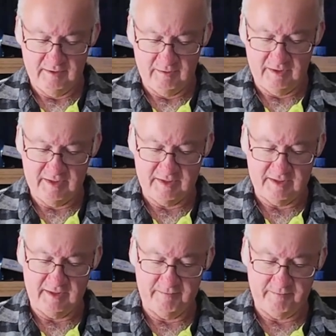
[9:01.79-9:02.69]
But this is
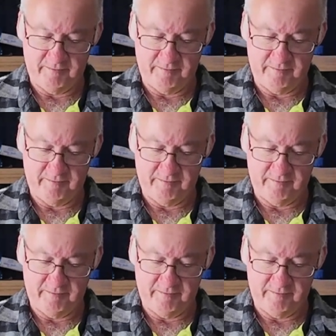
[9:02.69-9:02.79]
that.